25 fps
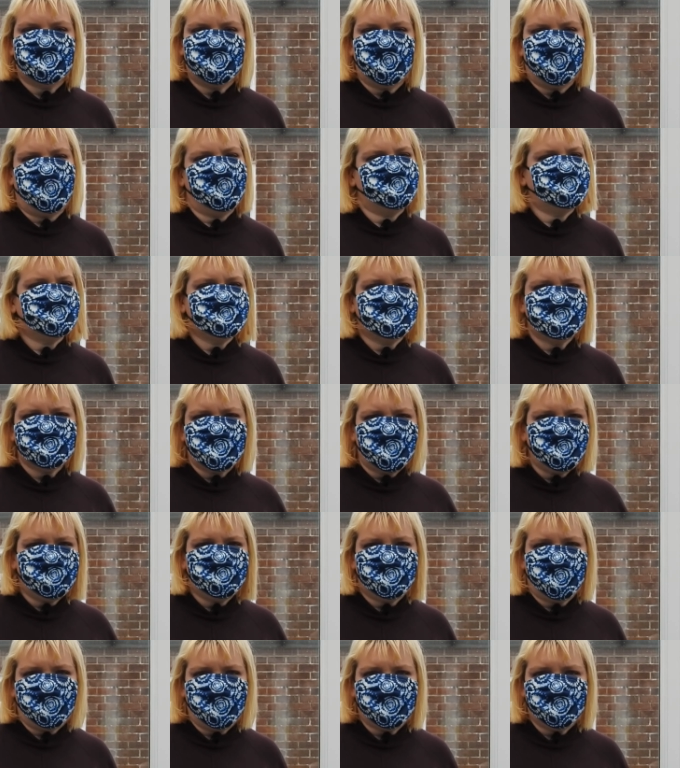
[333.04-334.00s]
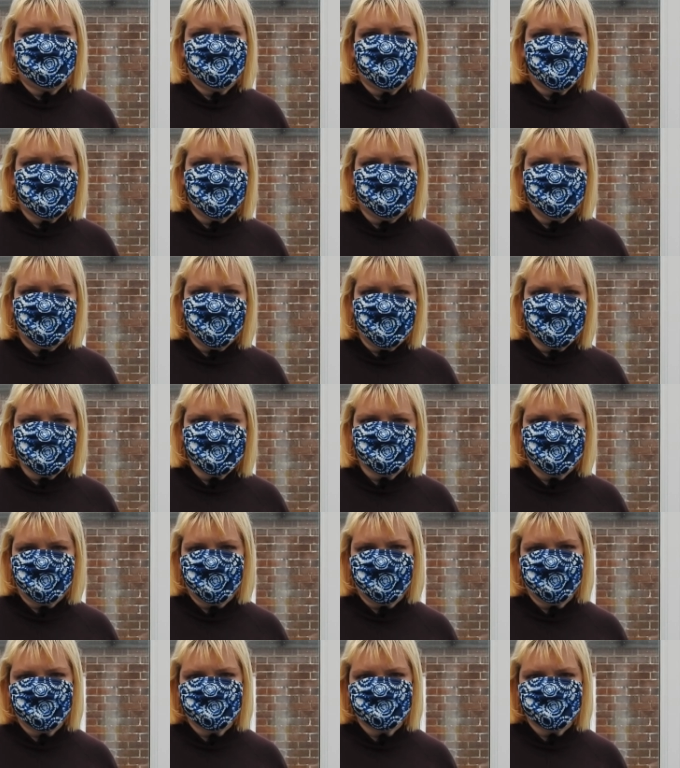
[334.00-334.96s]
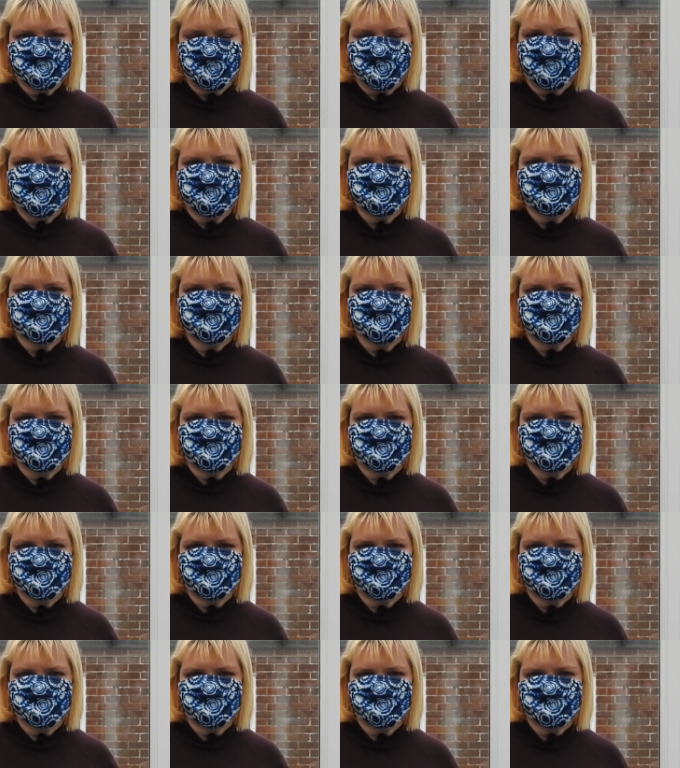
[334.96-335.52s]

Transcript: yeah, just don't buy them in the first place. That is